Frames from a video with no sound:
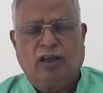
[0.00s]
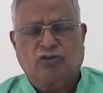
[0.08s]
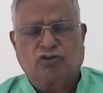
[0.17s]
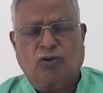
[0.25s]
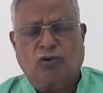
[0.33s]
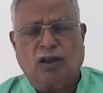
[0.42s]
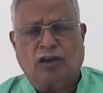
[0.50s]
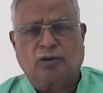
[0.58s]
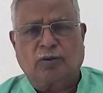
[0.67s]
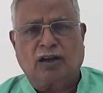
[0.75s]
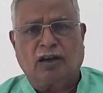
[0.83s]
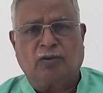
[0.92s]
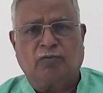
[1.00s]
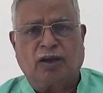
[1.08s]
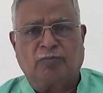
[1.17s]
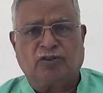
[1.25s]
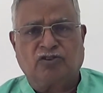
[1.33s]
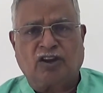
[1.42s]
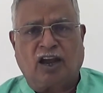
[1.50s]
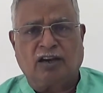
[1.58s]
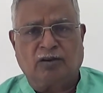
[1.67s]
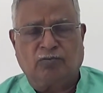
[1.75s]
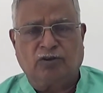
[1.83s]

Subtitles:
So ultimately we have decided,